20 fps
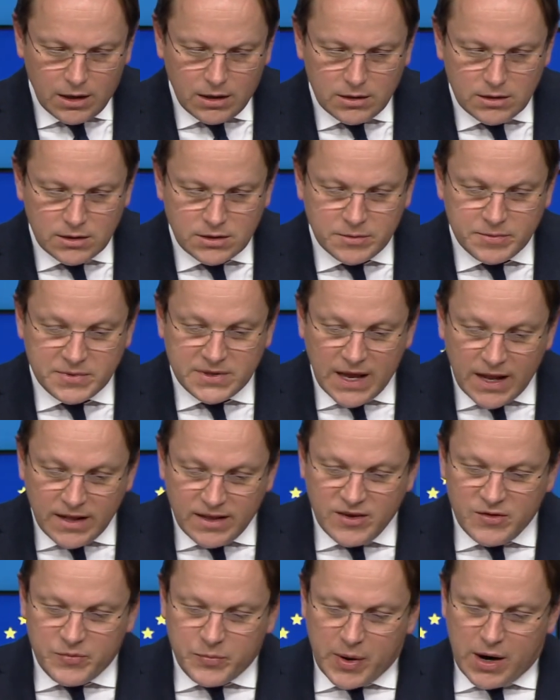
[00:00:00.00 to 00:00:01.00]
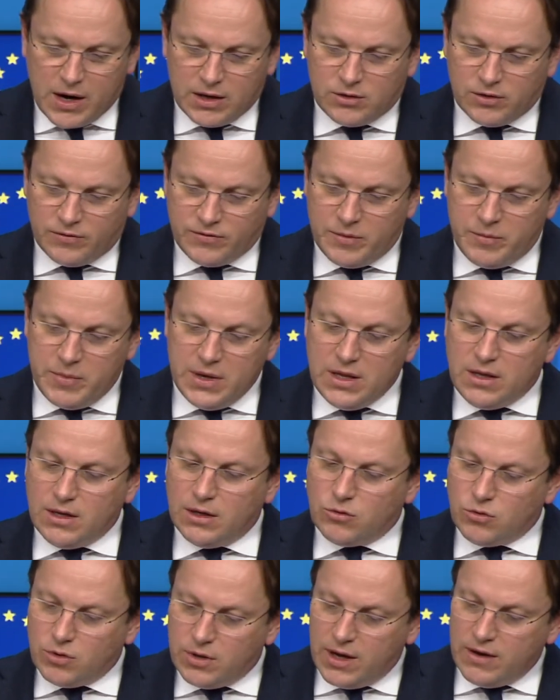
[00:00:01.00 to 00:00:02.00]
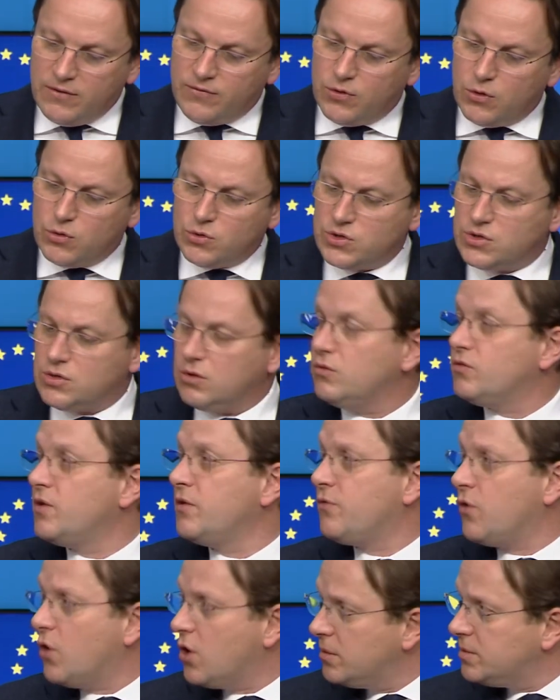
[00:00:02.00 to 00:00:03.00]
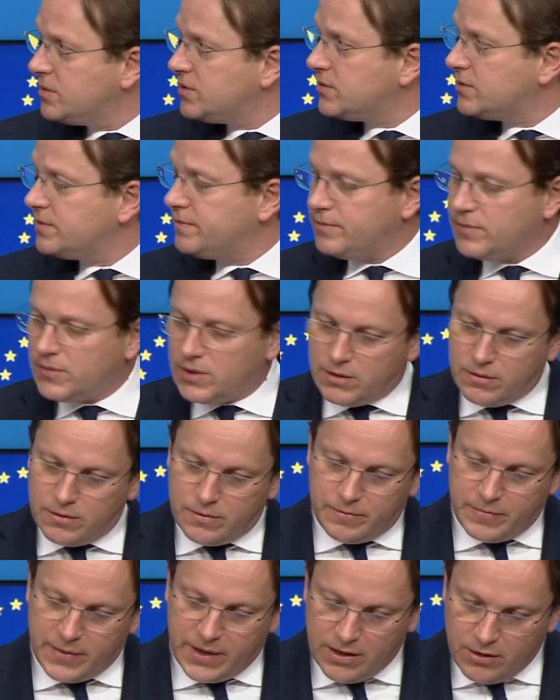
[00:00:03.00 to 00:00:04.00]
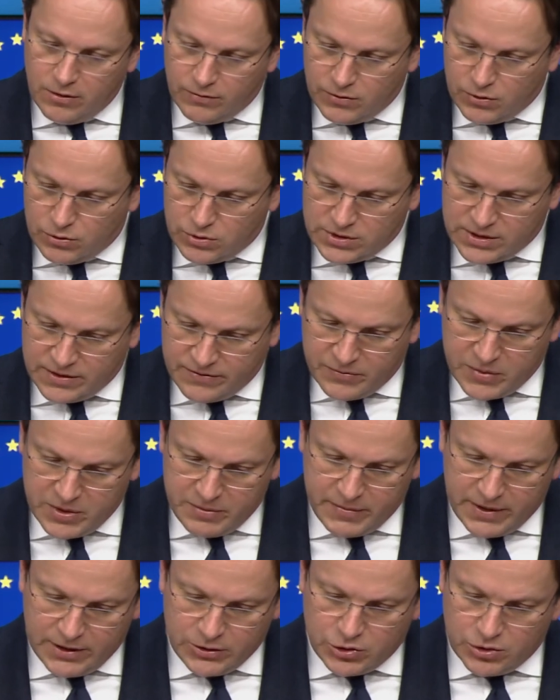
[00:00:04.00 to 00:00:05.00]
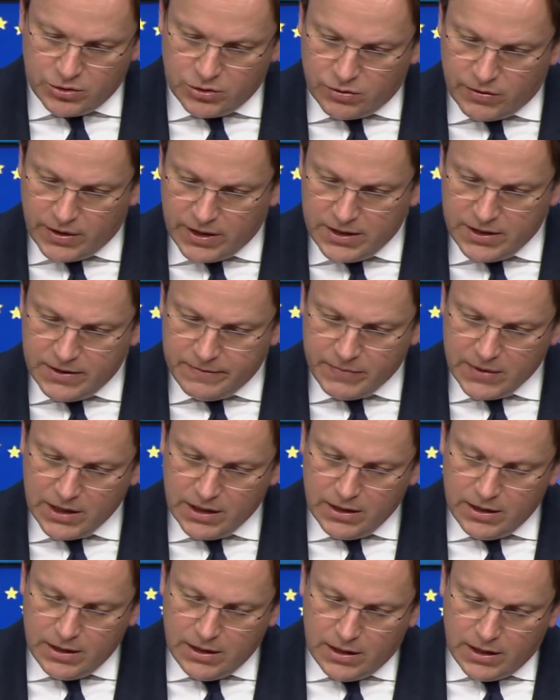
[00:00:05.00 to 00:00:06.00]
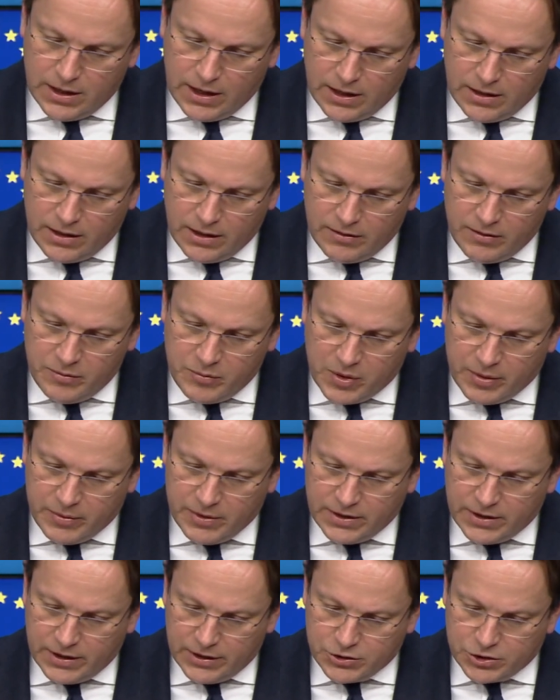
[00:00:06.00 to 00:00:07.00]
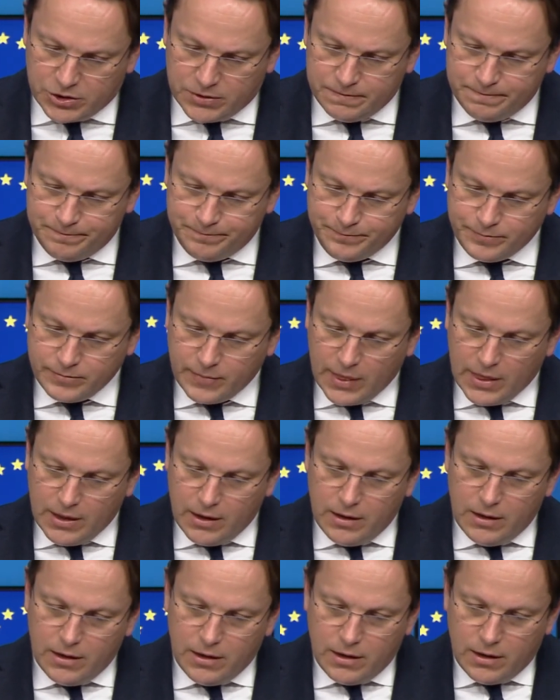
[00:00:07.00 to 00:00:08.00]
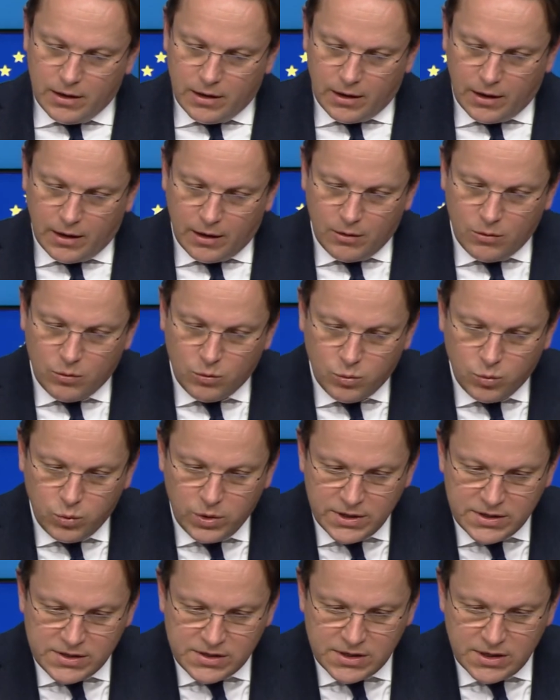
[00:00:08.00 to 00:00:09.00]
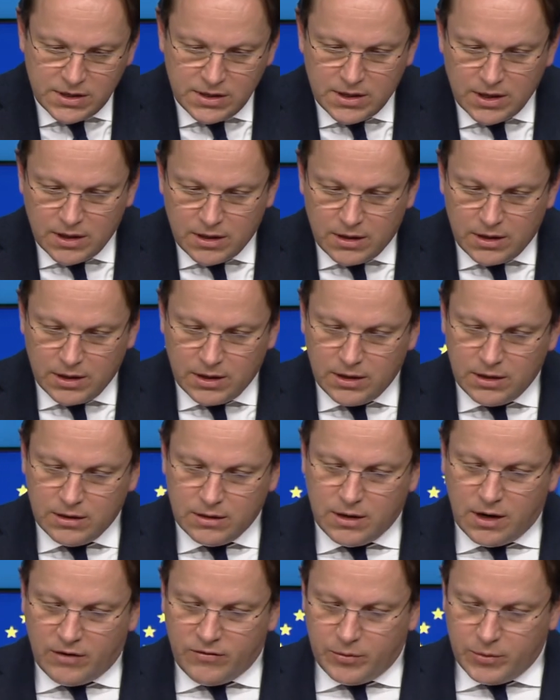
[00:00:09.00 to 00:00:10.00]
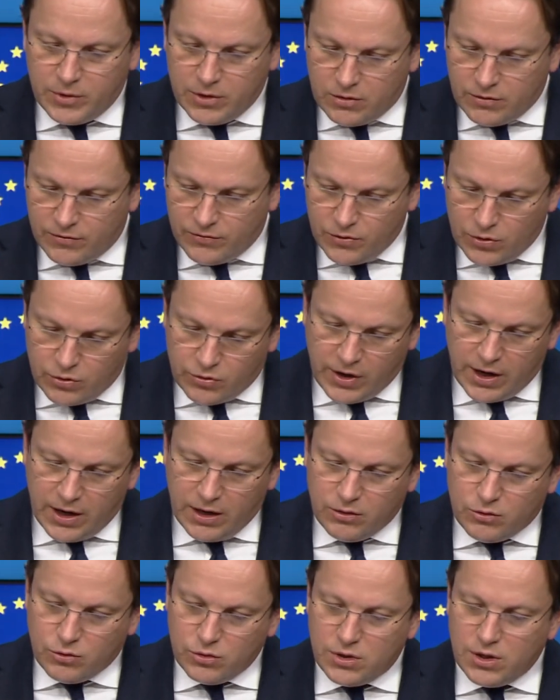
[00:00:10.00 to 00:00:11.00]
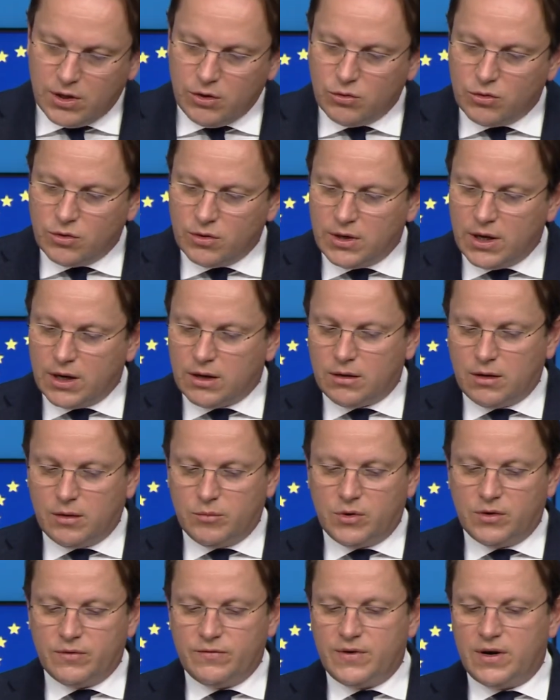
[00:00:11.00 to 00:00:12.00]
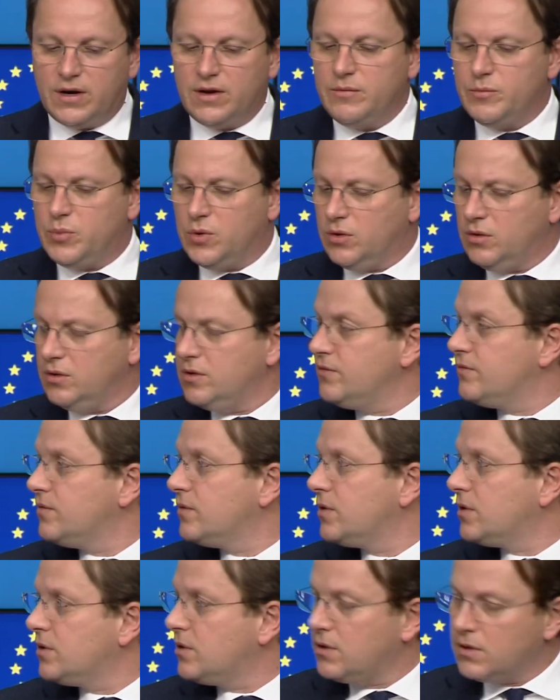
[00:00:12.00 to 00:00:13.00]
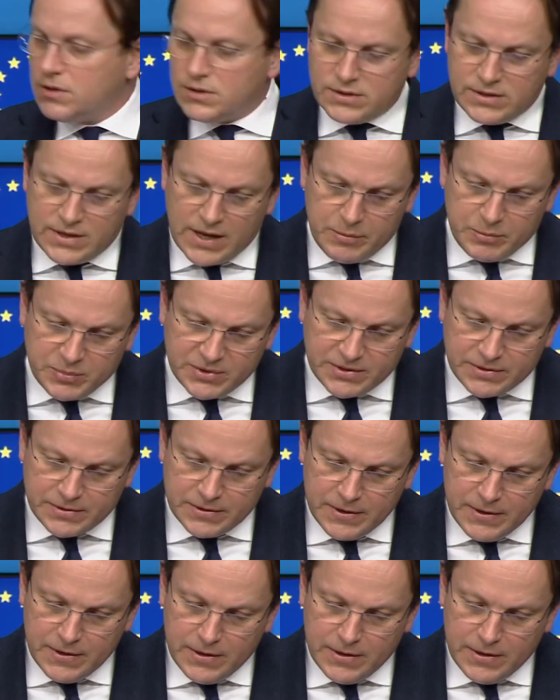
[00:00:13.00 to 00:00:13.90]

substantive part of the meeting today focused on reforms. many of those have been mentioned already and their implementation. Uh, we see that the government of Ukraine continued to take a number of very important uh, steps